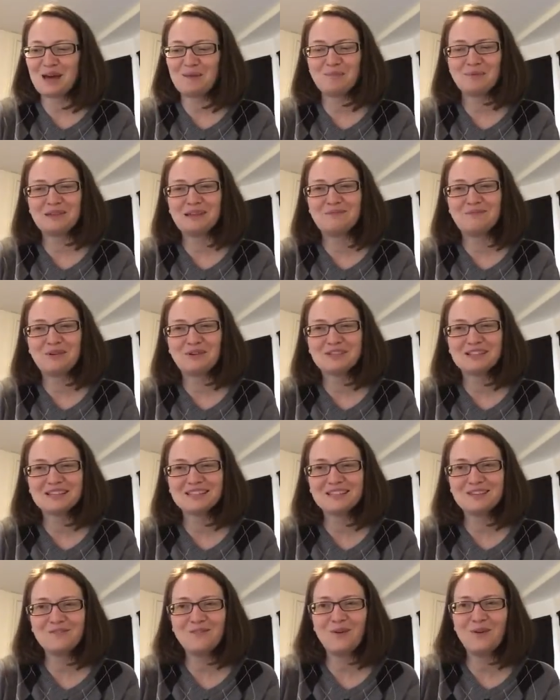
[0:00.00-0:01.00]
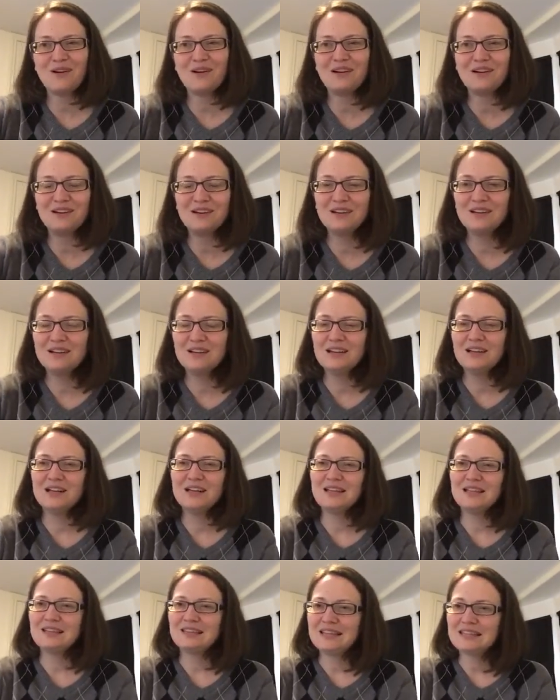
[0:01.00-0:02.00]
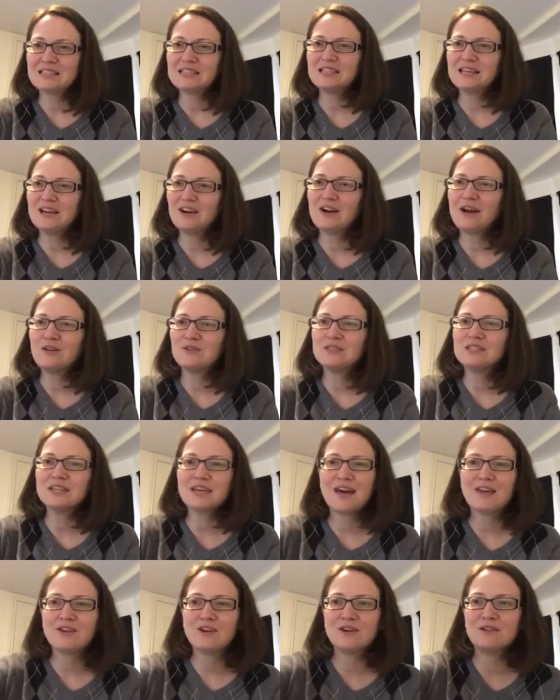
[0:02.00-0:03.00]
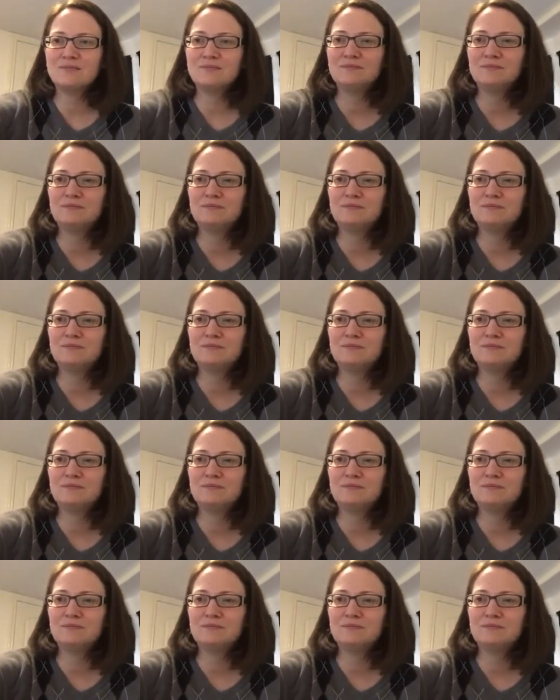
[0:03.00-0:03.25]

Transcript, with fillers: apple number 64. Let's clean our house together.